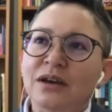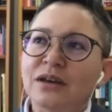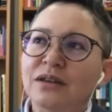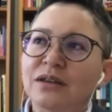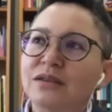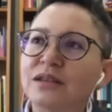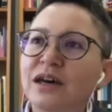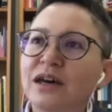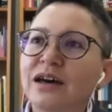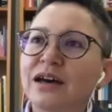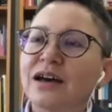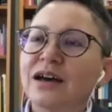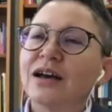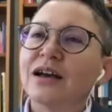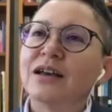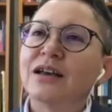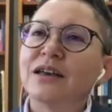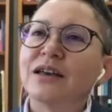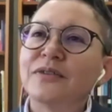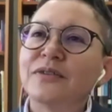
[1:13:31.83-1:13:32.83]
the
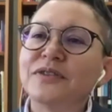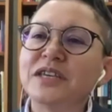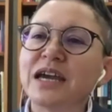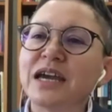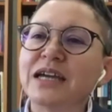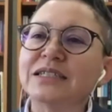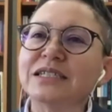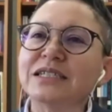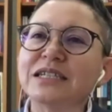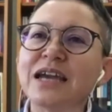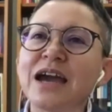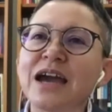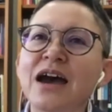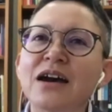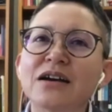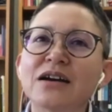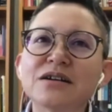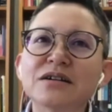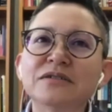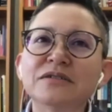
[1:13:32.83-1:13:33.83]
idea
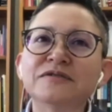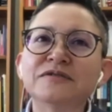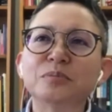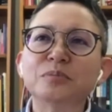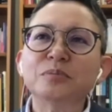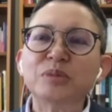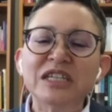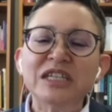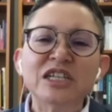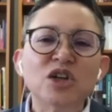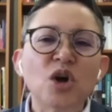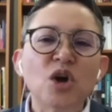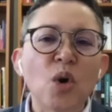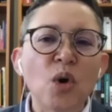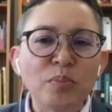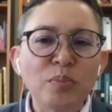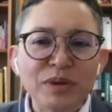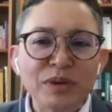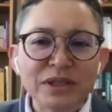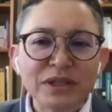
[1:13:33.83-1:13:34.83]
of being
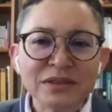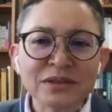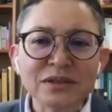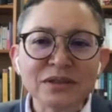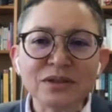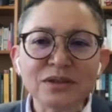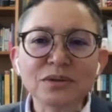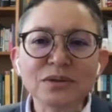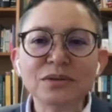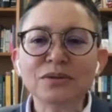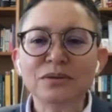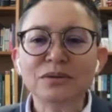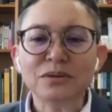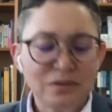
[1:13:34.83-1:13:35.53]
open to